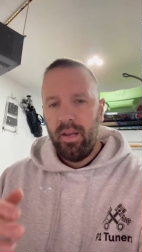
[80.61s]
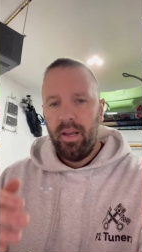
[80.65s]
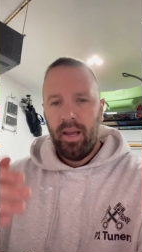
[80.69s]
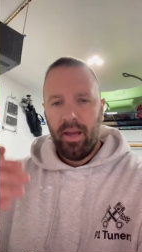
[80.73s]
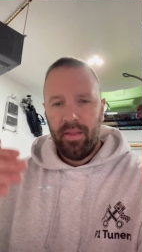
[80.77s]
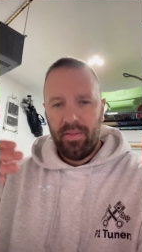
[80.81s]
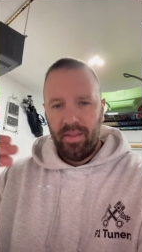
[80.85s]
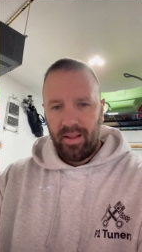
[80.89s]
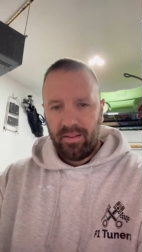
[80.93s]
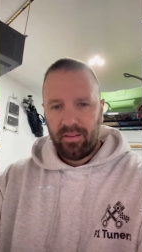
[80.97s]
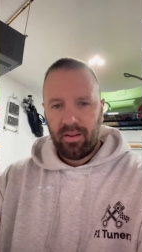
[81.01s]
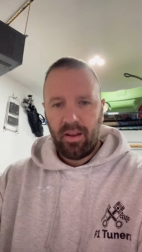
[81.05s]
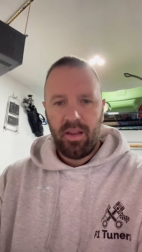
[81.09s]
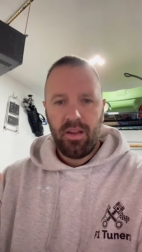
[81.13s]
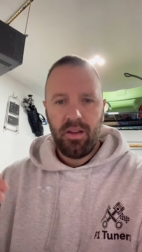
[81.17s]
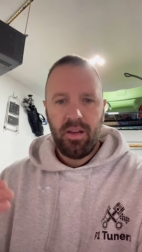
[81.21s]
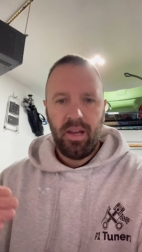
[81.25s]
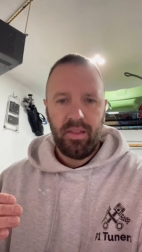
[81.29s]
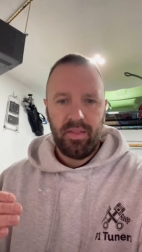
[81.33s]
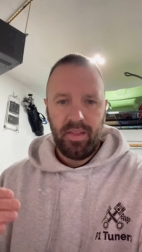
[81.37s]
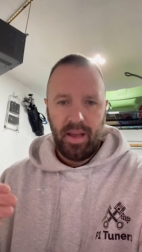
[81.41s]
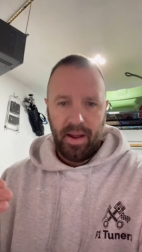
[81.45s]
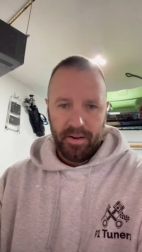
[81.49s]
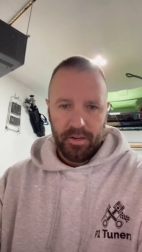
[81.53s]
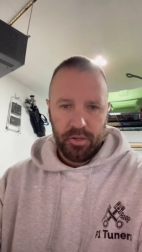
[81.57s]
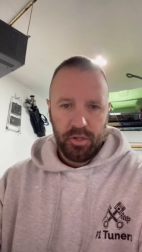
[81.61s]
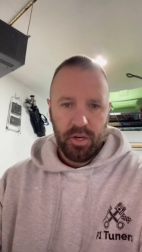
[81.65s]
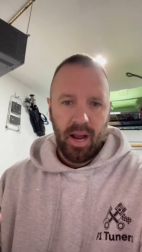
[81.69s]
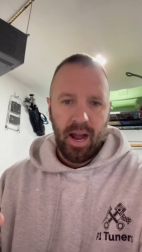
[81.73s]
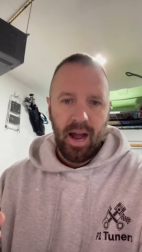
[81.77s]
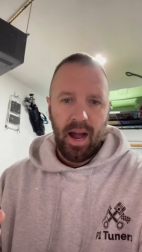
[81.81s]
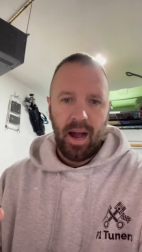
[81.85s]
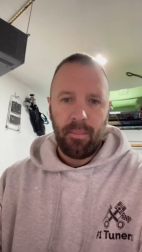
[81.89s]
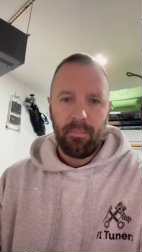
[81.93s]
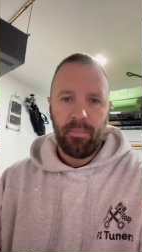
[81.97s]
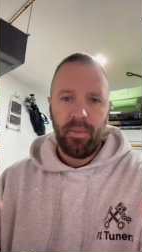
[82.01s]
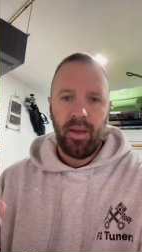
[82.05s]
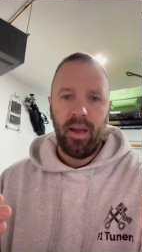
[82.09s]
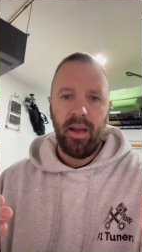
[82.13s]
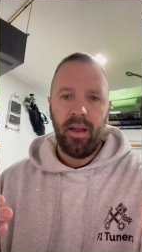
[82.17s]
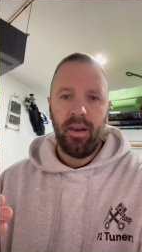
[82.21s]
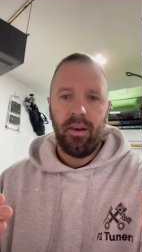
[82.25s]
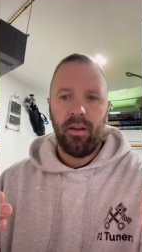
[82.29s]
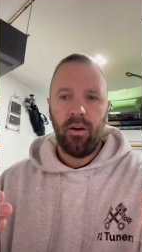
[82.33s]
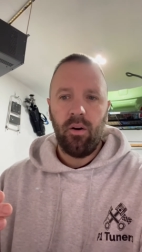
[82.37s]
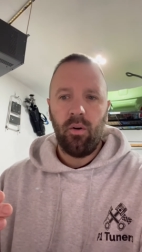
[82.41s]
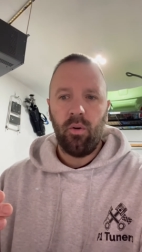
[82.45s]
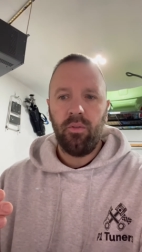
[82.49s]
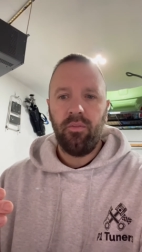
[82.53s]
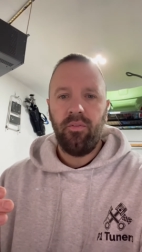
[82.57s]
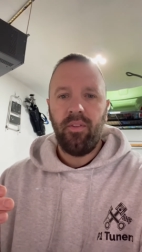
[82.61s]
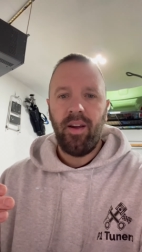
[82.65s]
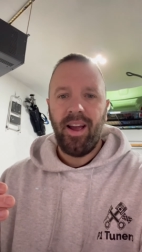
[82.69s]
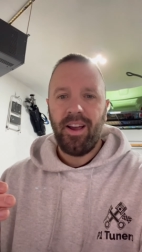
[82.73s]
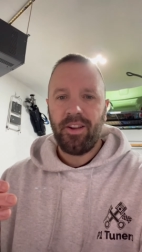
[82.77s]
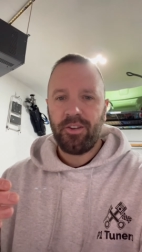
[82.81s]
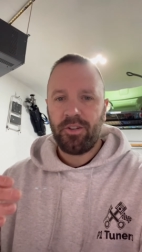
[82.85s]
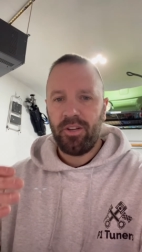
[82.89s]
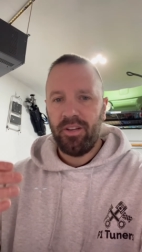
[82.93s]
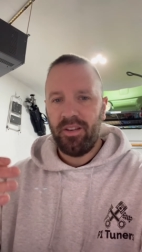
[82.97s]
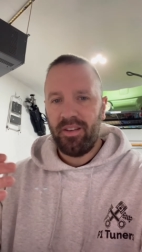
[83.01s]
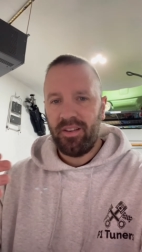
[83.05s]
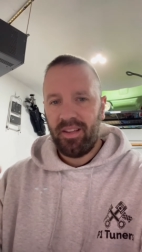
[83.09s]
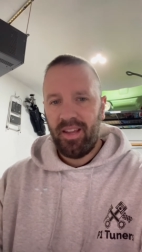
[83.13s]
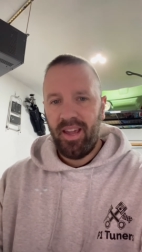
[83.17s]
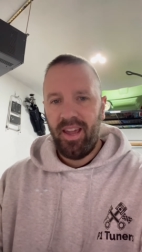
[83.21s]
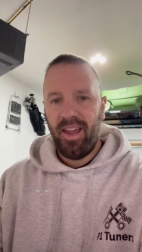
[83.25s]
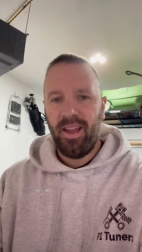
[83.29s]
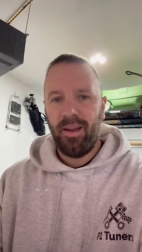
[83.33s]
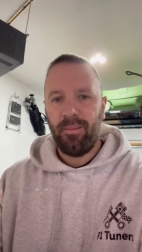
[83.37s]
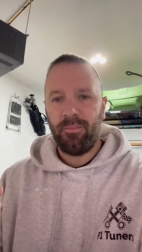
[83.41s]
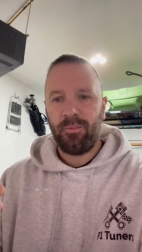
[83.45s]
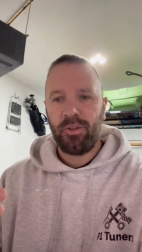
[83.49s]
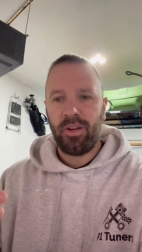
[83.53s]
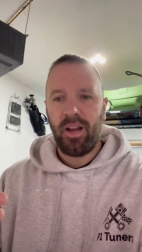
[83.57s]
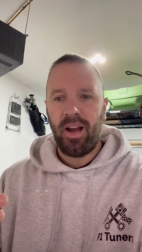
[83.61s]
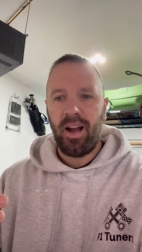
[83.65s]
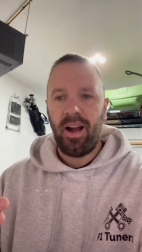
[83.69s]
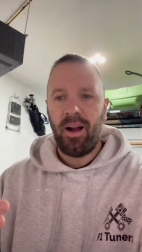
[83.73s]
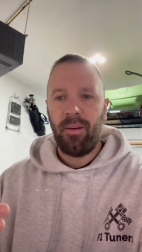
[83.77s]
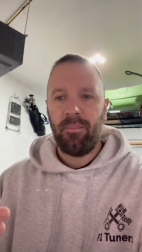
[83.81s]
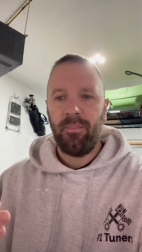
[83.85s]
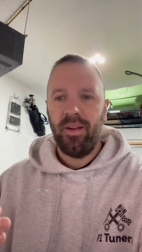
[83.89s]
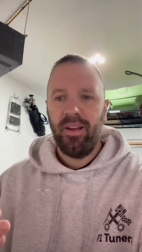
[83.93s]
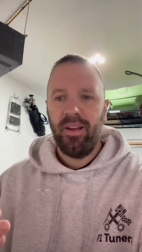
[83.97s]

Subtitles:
And that's how you get that chop, that old-fashioned cam chop.